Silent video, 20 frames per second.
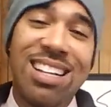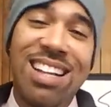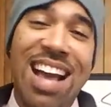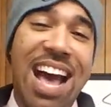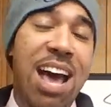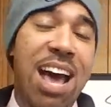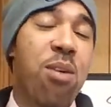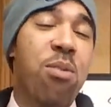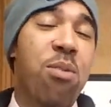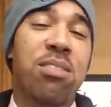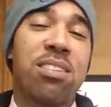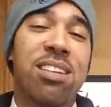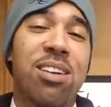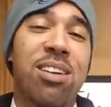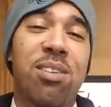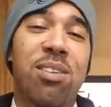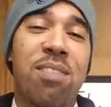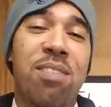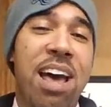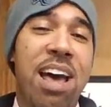I don't, you
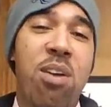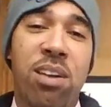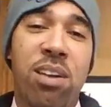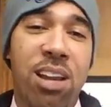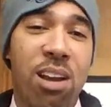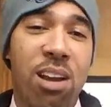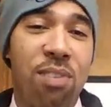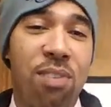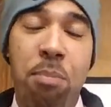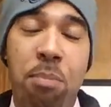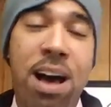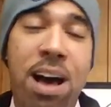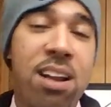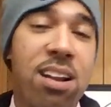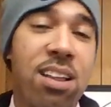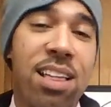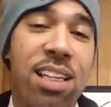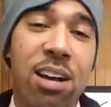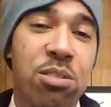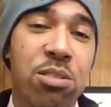know, I don't care if I buy
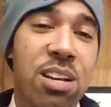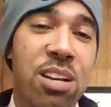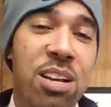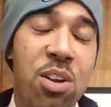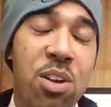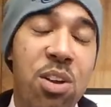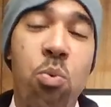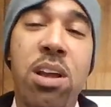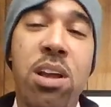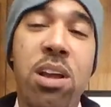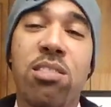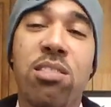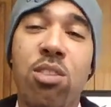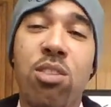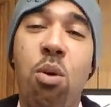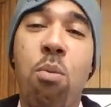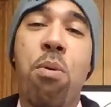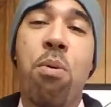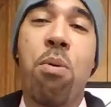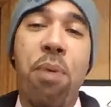another house. We are
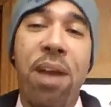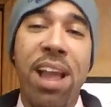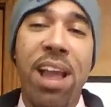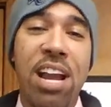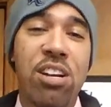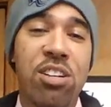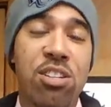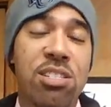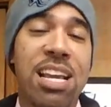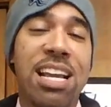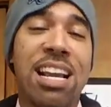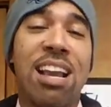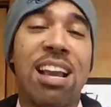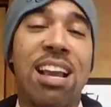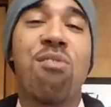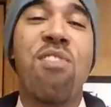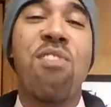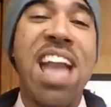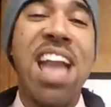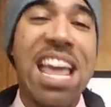so prepared to take
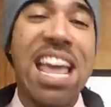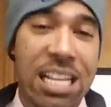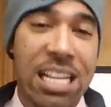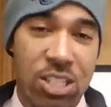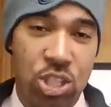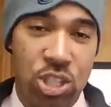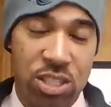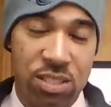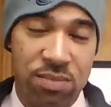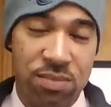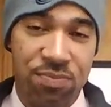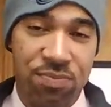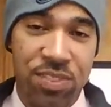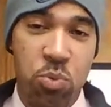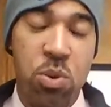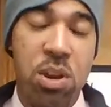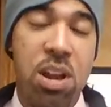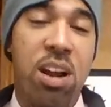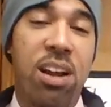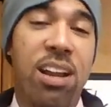advantage.
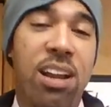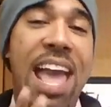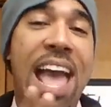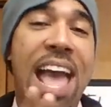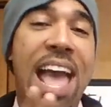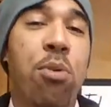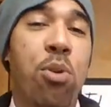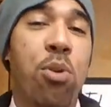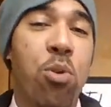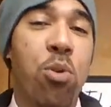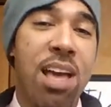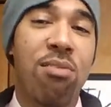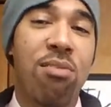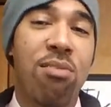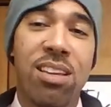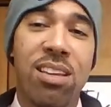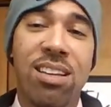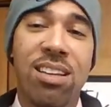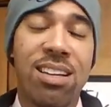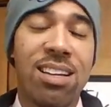We are capital
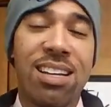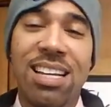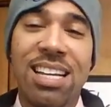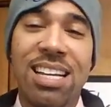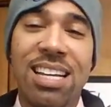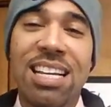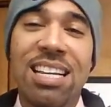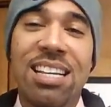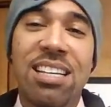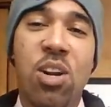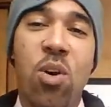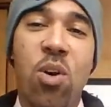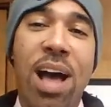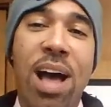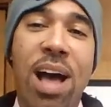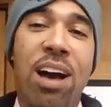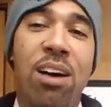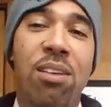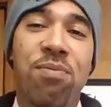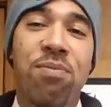heavy. You know,
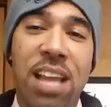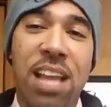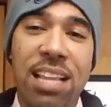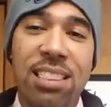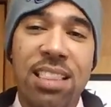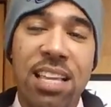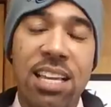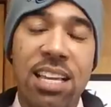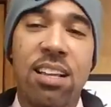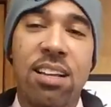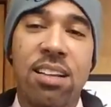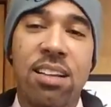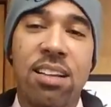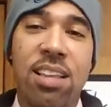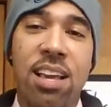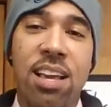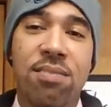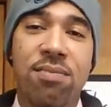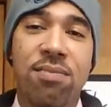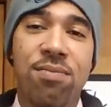Al, I think
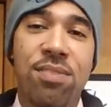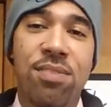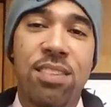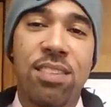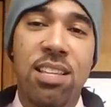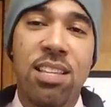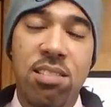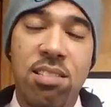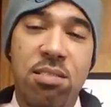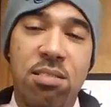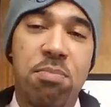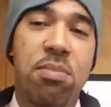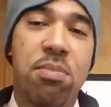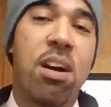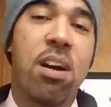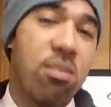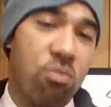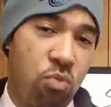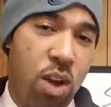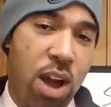that this is
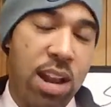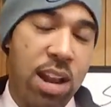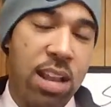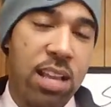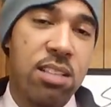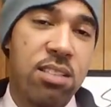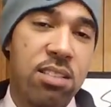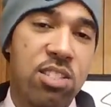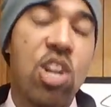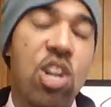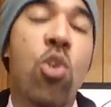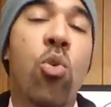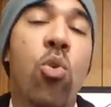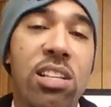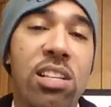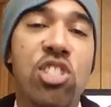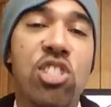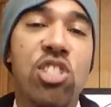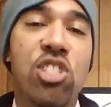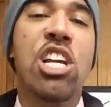Ronnie,
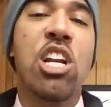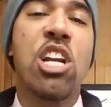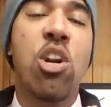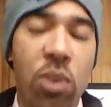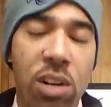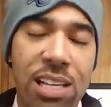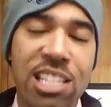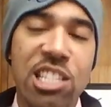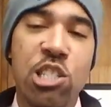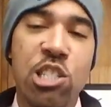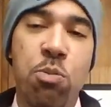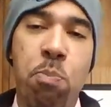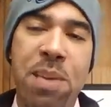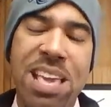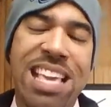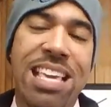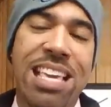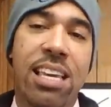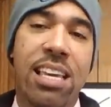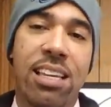generally generally
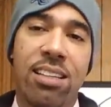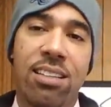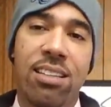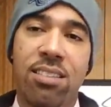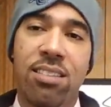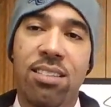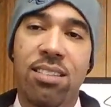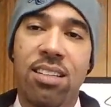speaking,